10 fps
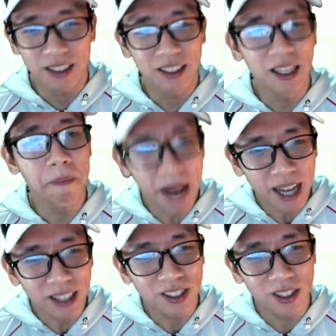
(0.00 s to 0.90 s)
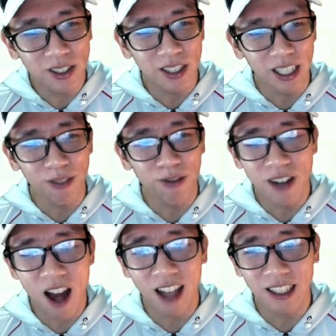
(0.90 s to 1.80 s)
the best, if
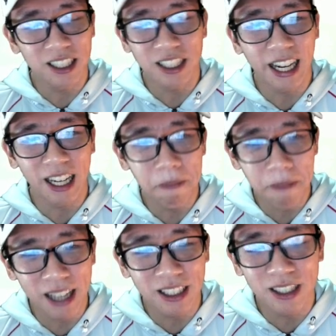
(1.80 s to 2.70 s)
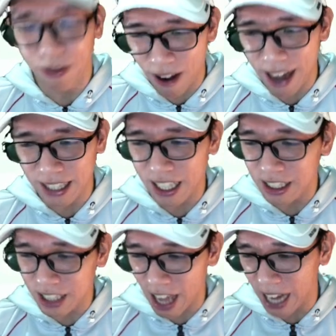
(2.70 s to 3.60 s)
not the second best
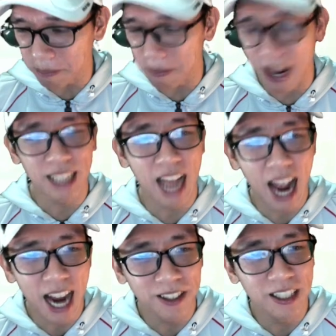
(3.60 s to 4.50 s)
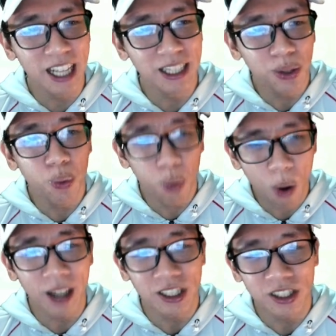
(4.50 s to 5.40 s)
fighting type attacker that you
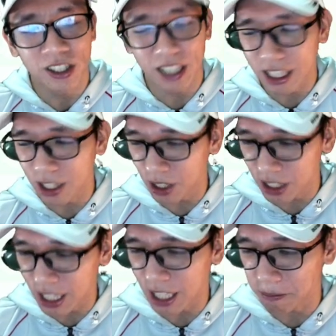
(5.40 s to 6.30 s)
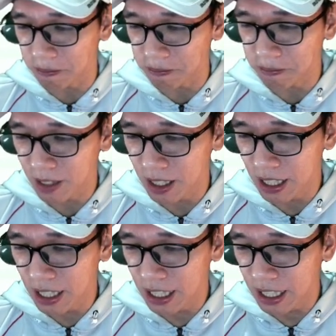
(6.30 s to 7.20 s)
want in your team.
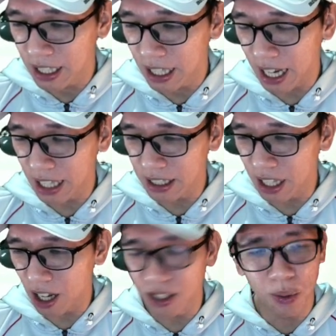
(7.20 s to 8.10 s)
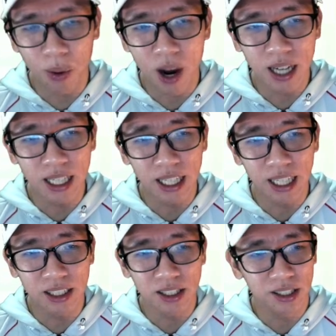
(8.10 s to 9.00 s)
And the other one
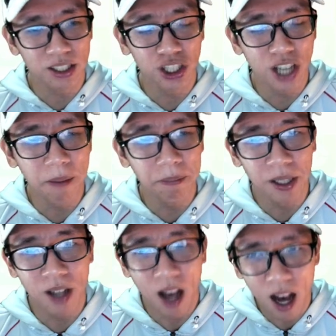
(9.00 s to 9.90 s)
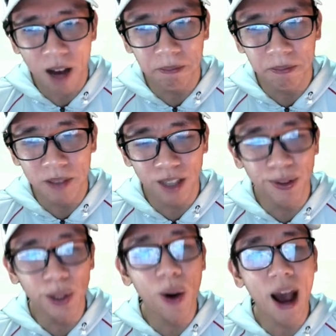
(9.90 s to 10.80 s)
is Champion Hop.
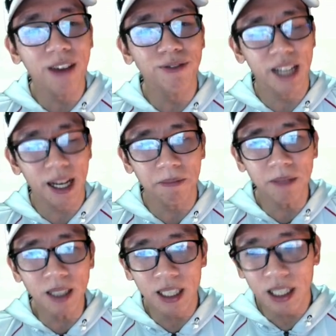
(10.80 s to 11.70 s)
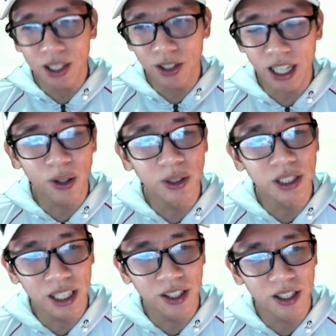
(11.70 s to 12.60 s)
If you have them, you can
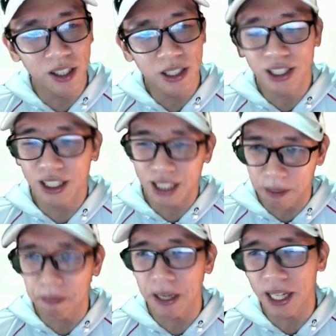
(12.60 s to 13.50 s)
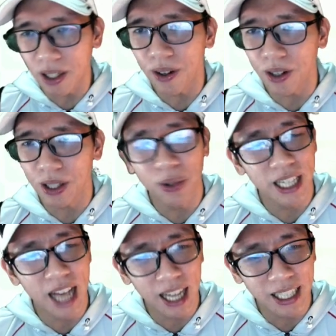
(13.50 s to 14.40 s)
consider skipping on
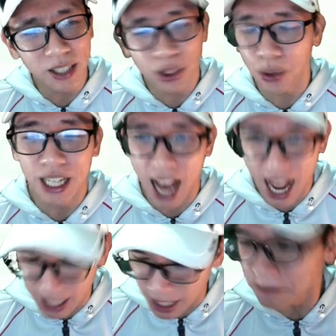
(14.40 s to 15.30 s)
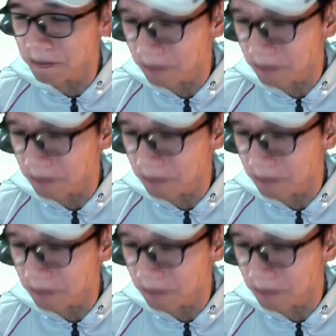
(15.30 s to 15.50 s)
Juliana.